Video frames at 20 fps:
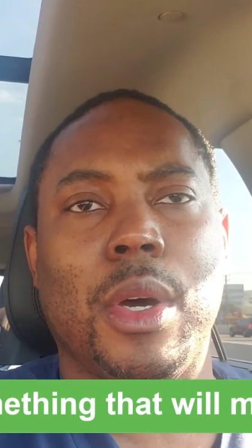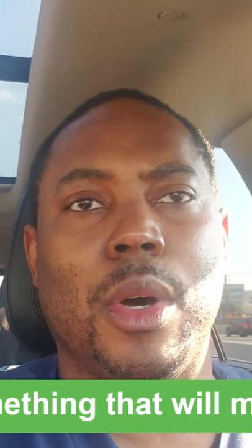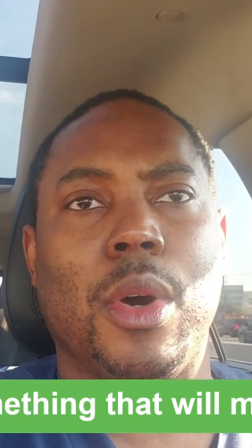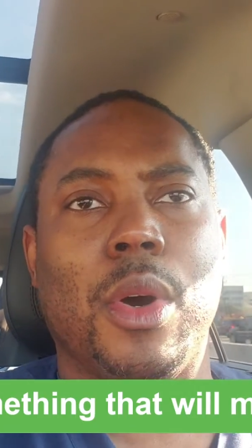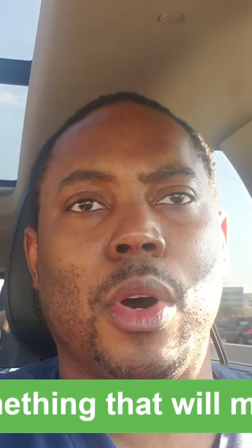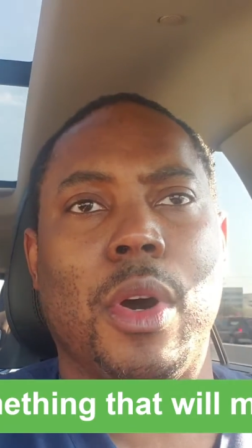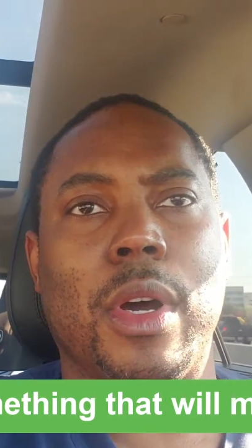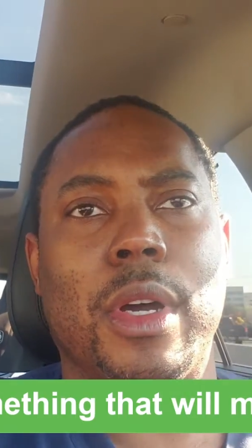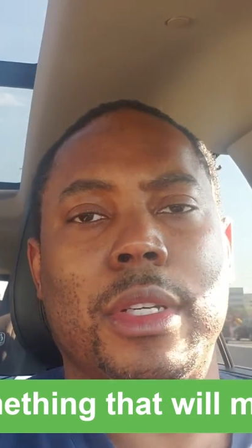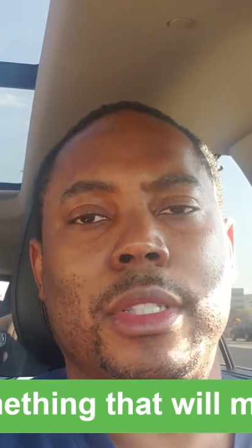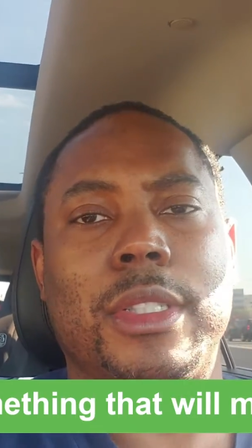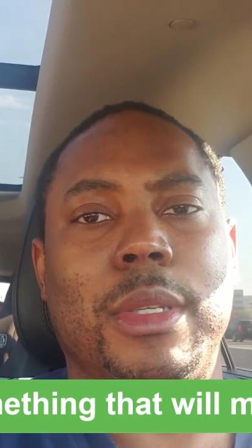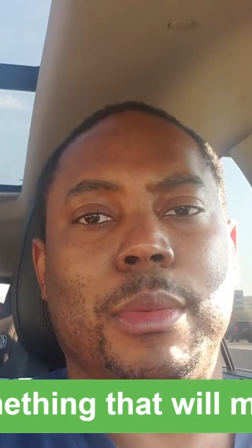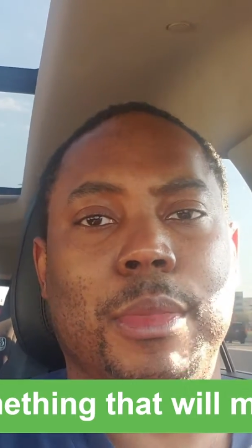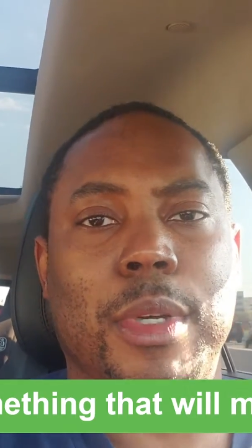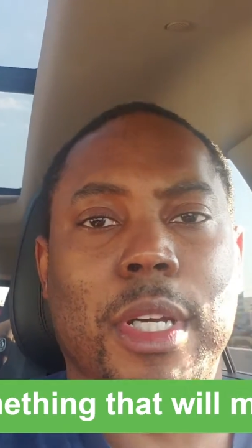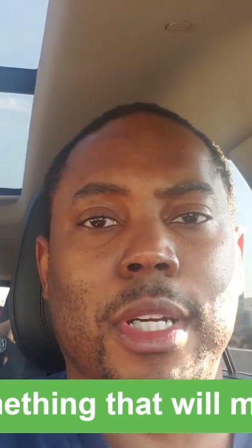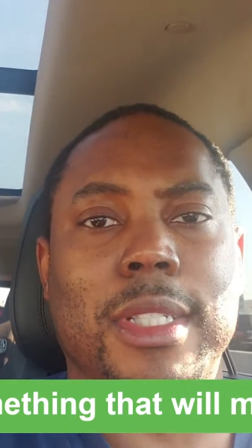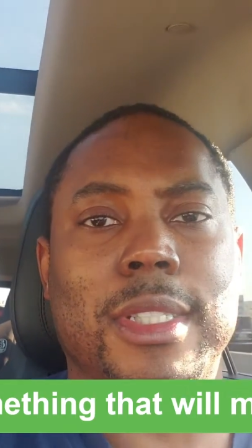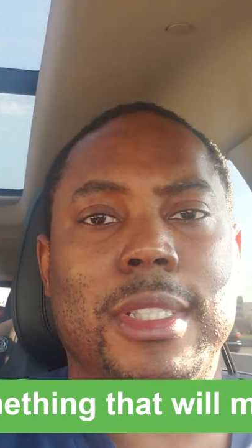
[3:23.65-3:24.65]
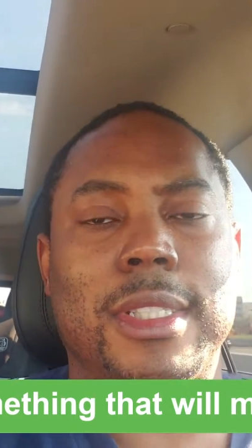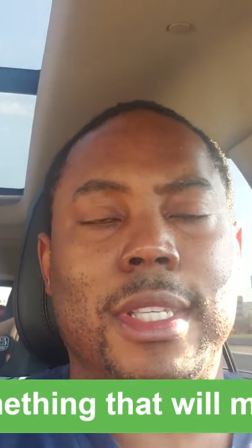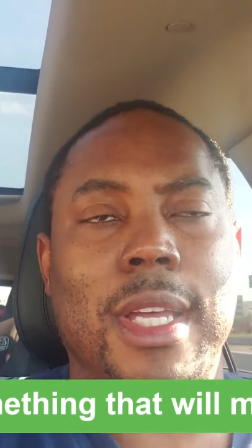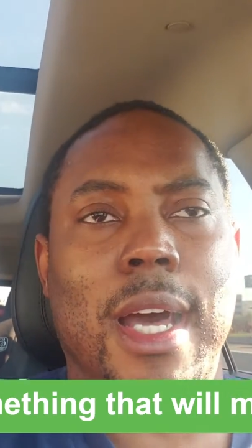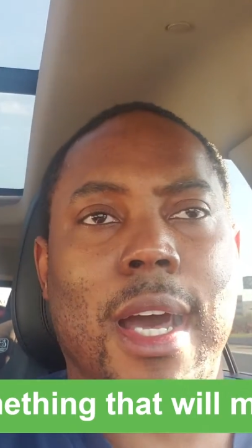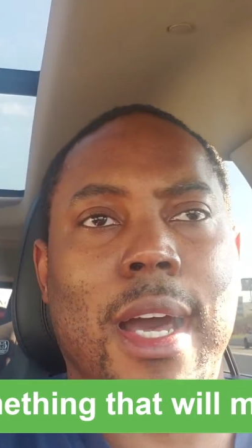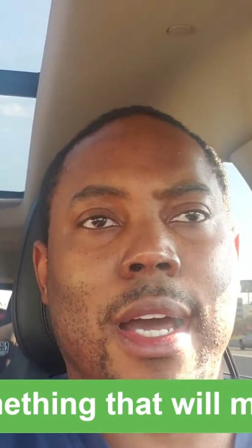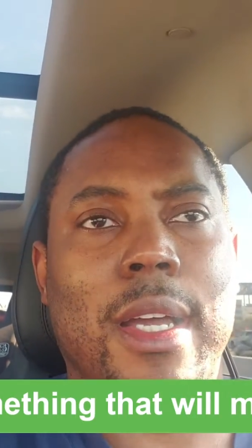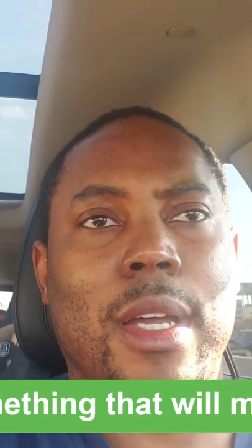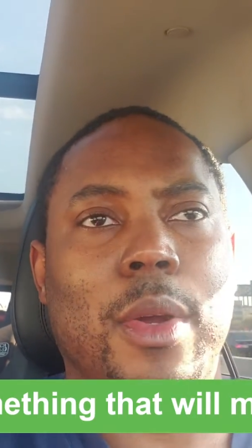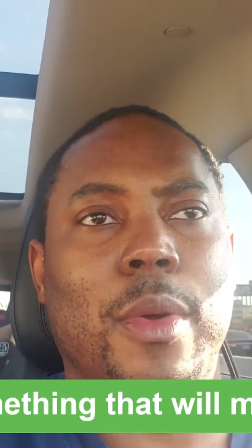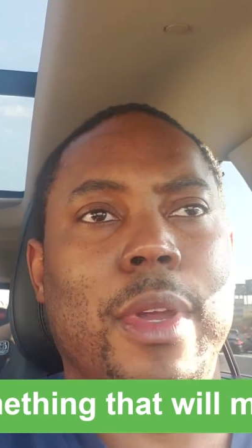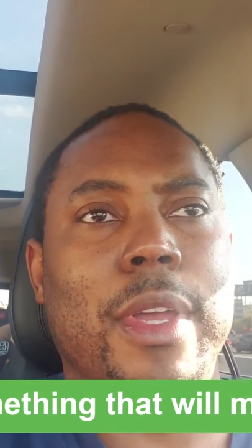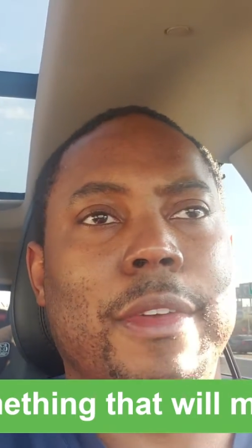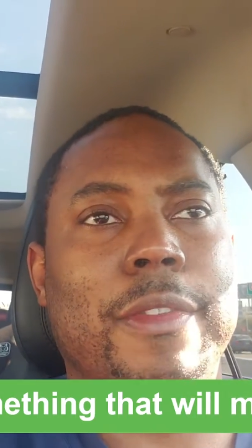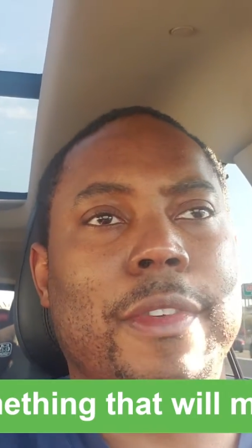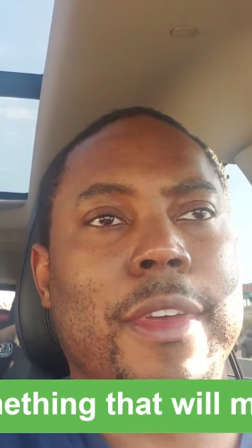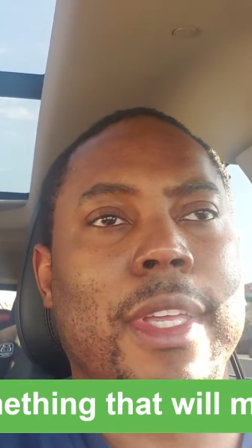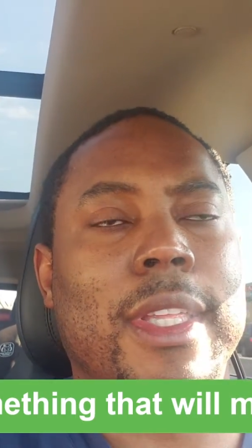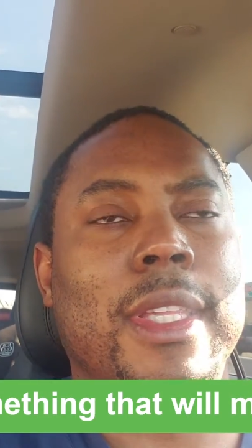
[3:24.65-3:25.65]
or some good stock, or
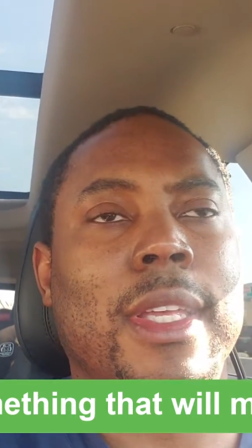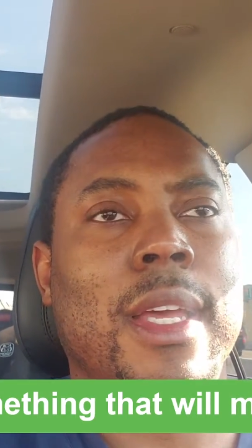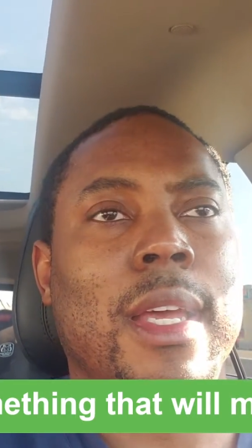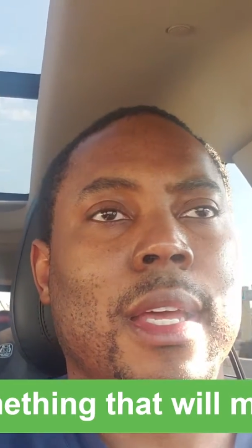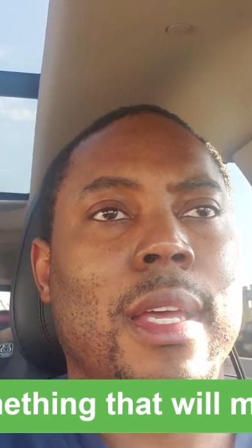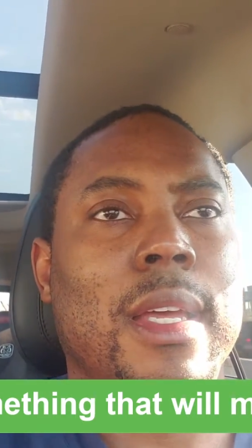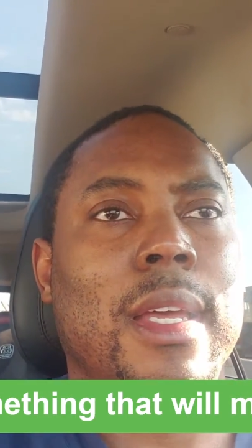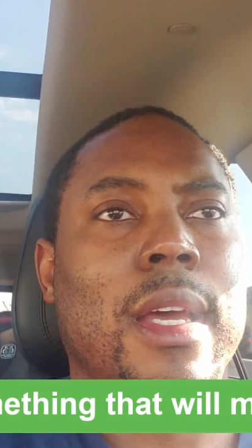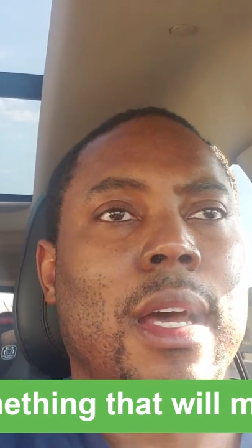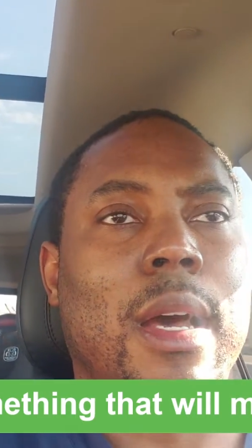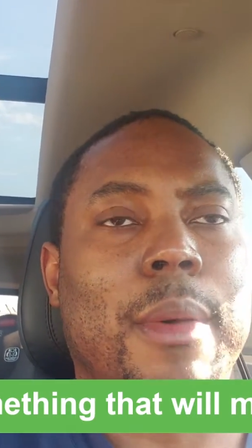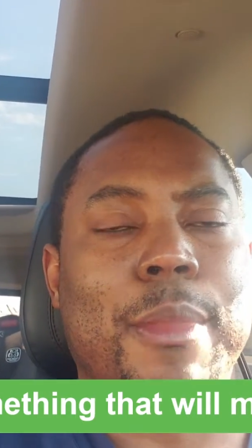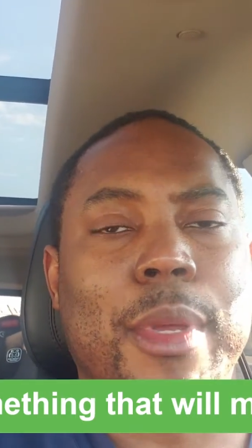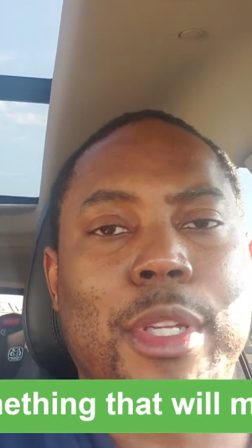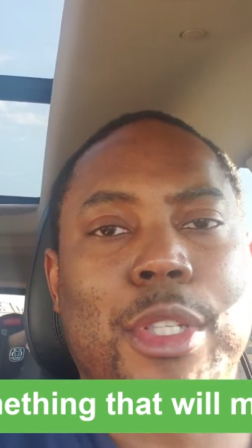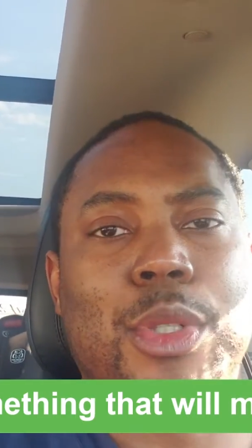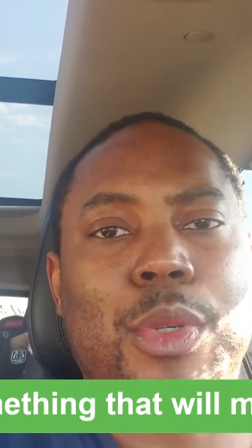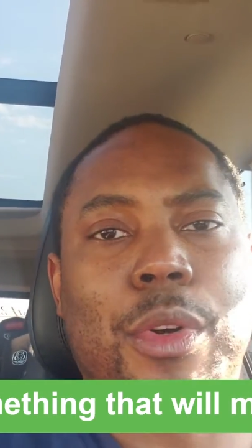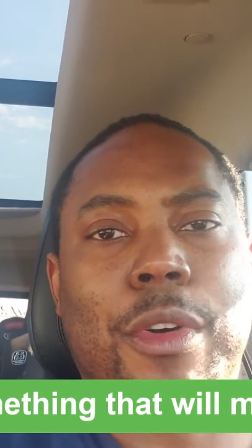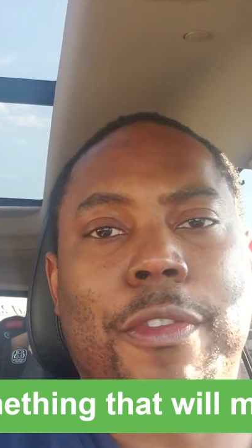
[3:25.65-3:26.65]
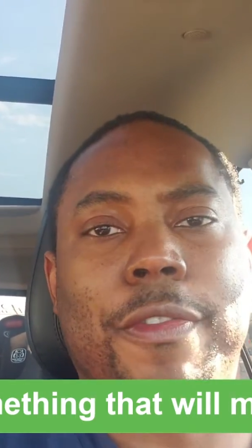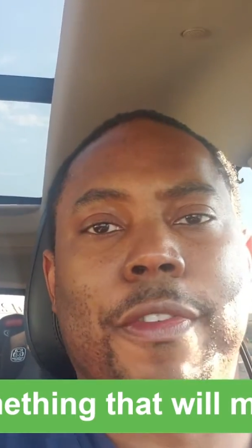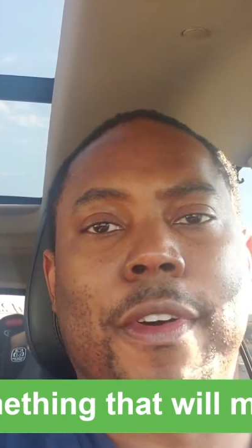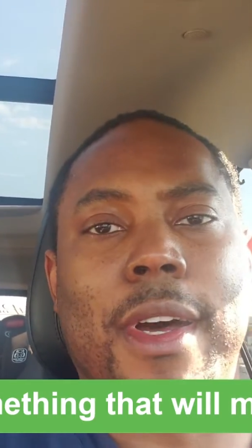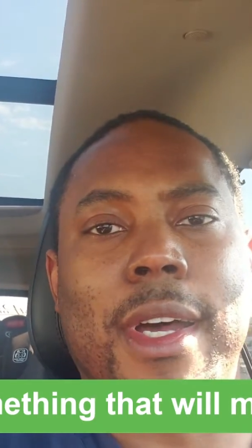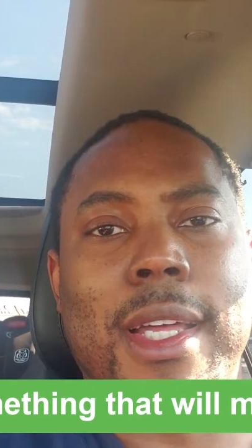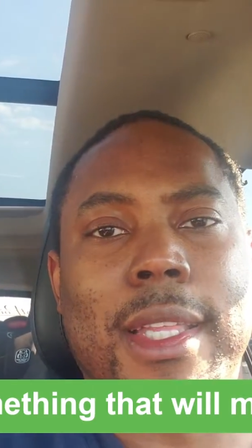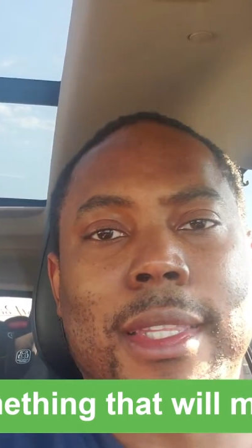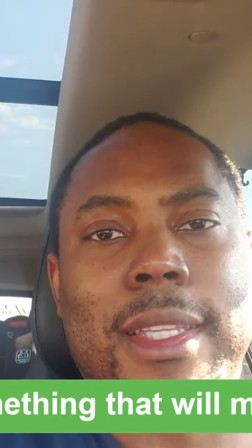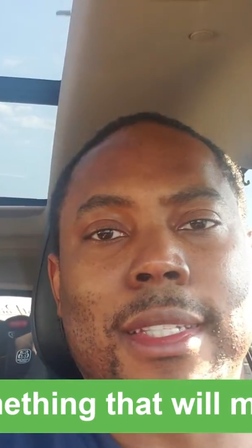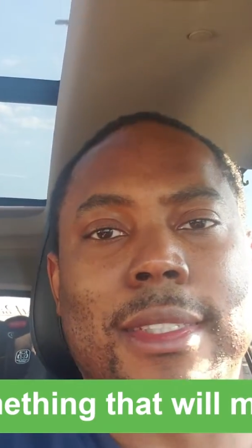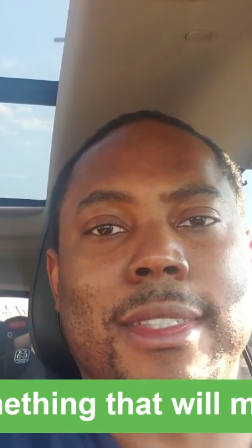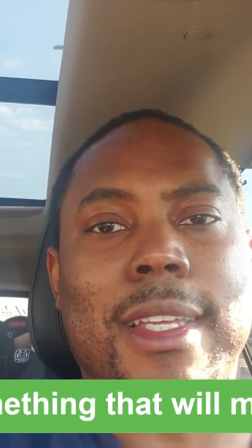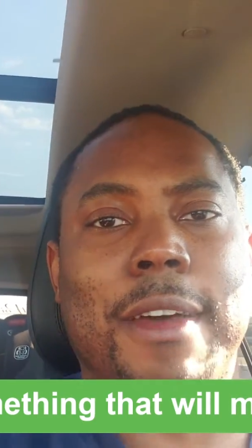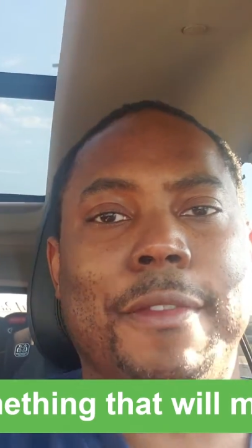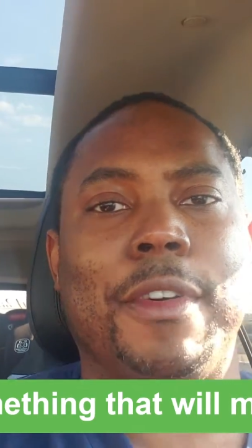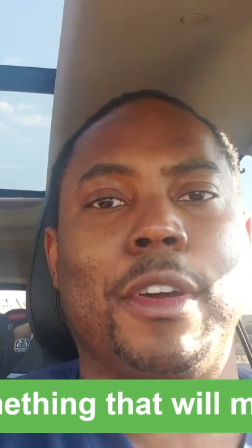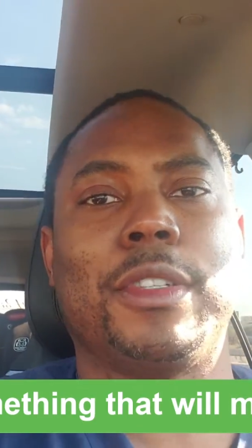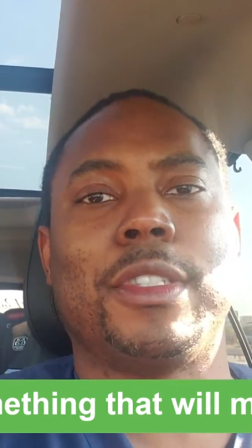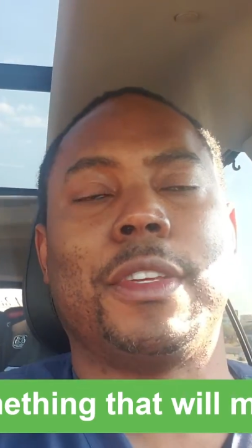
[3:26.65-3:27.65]
even a mutual fund that's
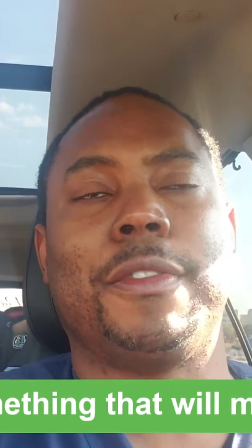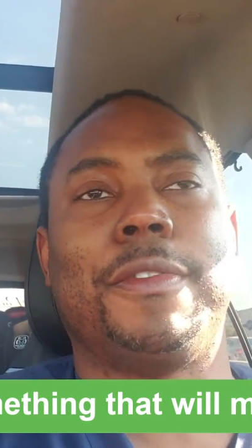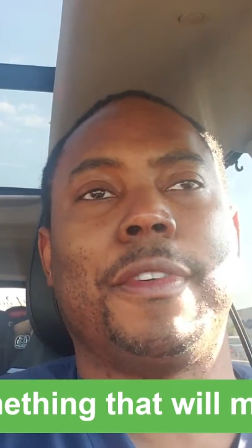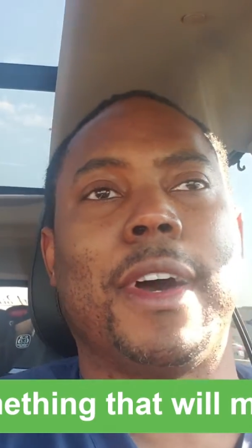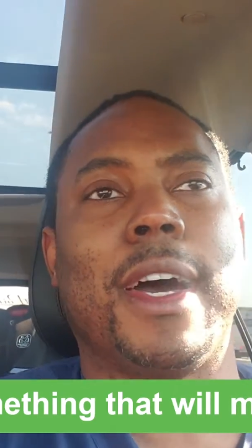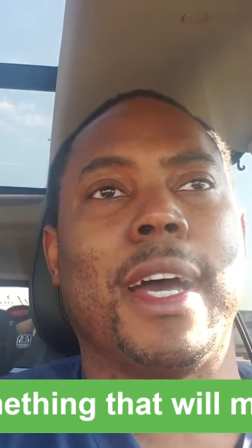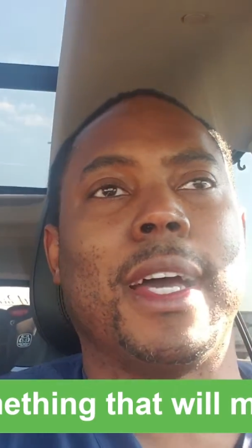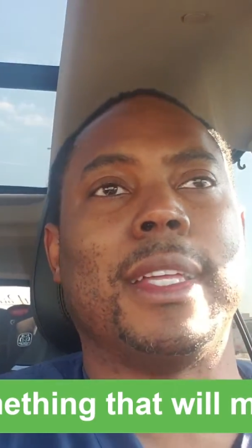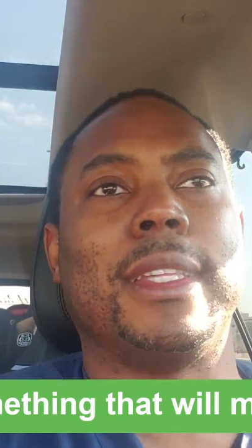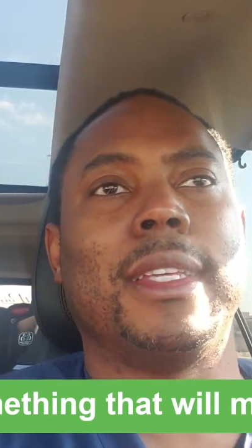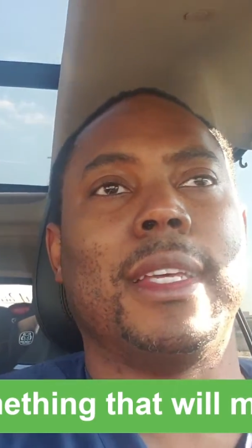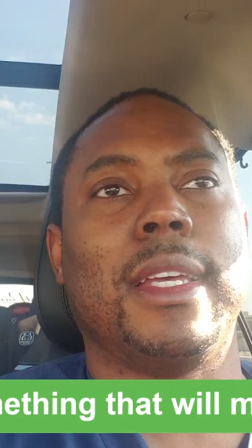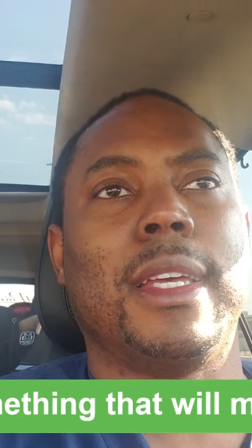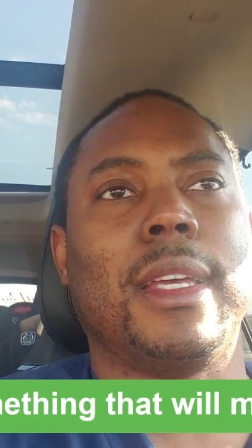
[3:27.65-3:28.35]
diversified.